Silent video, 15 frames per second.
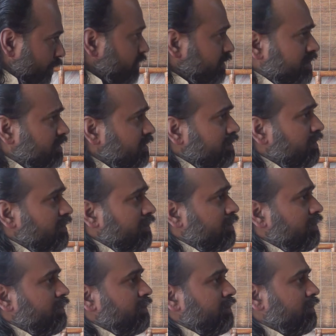the book
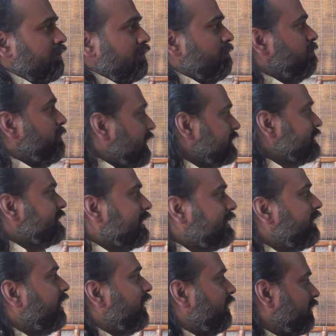
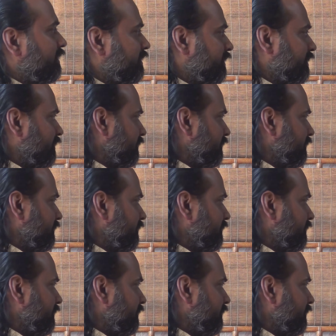means nothing.